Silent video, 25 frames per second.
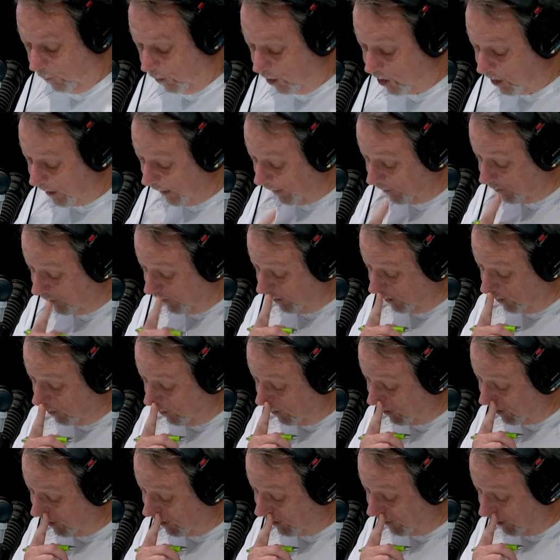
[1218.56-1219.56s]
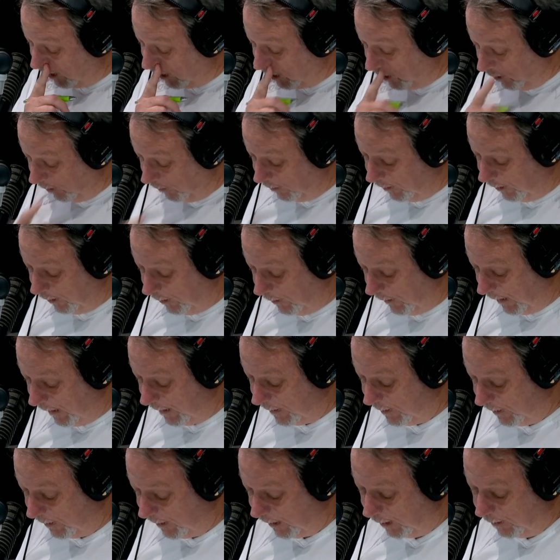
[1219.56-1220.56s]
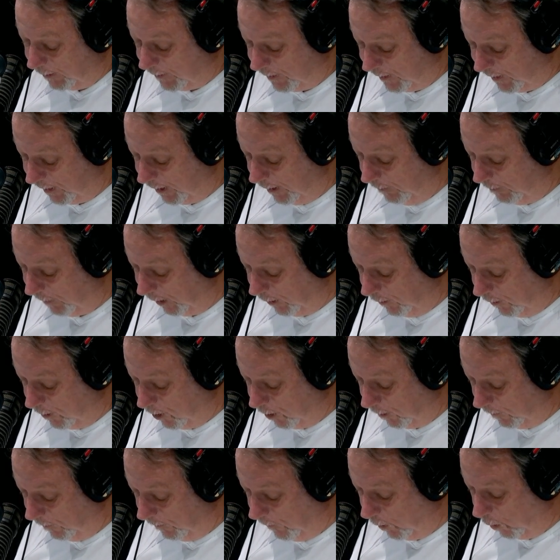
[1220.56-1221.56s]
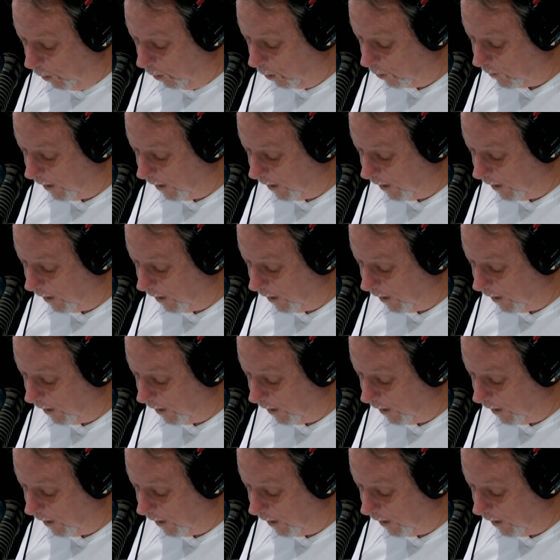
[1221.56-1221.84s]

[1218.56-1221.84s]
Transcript: Which country uses the euro as currency, Belgium or